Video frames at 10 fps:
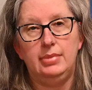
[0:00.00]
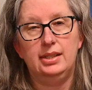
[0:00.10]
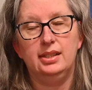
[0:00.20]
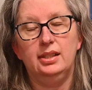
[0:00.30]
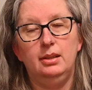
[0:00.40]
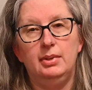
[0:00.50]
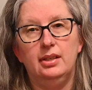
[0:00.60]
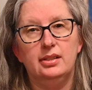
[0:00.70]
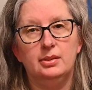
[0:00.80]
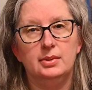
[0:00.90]
basically
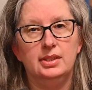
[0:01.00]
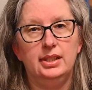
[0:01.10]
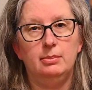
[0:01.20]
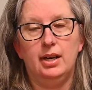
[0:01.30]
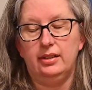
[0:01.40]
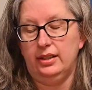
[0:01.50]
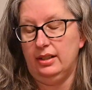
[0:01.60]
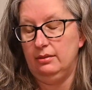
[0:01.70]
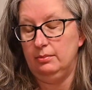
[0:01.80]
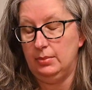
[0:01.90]
because it was Leigh
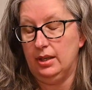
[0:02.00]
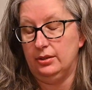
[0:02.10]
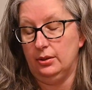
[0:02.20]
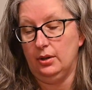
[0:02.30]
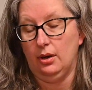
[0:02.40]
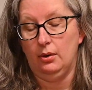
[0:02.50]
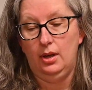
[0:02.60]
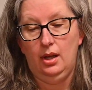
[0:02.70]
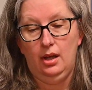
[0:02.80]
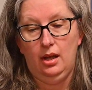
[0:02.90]
Bardugo.
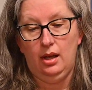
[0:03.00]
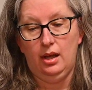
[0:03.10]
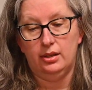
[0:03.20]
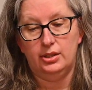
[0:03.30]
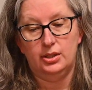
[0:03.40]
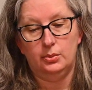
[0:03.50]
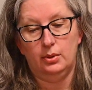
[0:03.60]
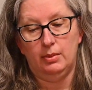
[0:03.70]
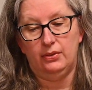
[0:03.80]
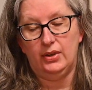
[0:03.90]
She's
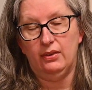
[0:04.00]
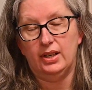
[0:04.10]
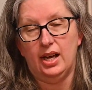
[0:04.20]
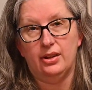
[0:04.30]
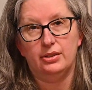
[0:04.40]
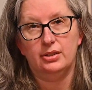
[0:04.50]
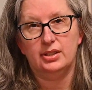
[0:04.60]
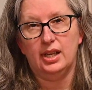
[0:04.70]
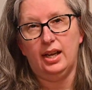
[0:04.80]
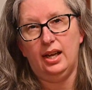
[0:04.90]
one of my favorite
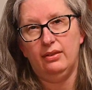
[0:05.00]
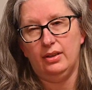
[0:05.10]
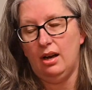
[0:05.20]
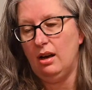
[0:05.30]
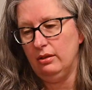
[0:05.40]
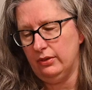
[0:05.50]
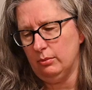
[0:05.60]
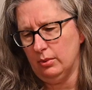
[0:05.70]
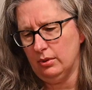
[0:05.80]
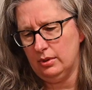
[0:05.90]
authors. I have all of
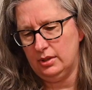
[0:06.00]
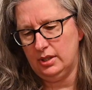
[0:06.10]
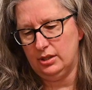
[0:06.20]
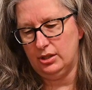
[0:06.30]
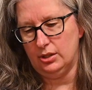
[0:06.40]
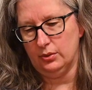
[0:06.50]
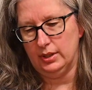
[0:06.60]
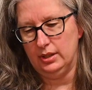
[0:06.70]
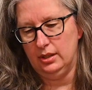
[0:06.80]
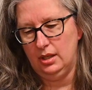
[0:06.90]
her books that she's
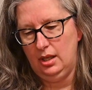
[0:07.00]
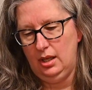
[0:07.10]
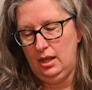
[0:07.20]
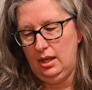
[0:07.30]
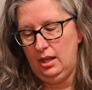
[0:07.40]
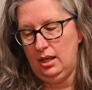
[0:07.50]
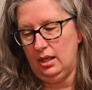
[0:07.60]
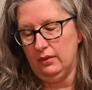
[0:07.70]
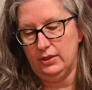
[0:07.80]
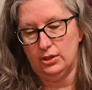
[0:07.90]
written,
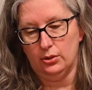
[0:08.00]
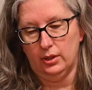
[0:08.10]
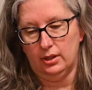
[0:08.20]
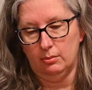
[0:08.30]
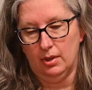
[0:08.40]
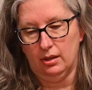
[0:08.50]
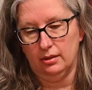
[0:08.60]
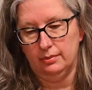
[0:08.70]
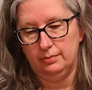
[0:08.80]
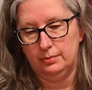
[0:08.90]
and I've enjoyed them
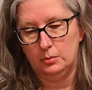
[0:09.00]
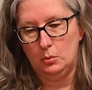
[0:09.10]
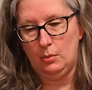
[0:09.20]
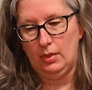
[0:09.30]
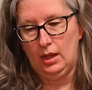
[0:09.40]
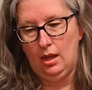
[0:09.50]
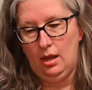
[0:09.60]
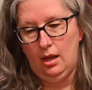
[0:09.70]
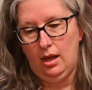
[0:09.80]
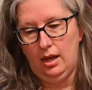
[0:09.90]
all.
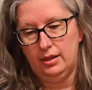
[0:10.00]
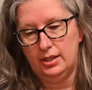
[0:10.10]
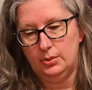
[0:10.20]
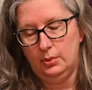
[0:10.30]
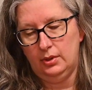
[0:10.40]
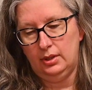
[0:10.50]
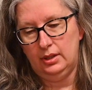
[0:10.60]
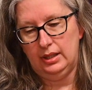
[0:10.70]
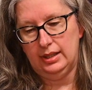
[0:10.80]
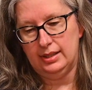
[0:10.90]
This
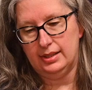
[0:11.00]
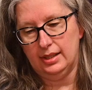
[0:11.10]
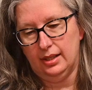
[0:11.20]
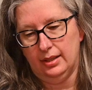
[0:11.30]
one is,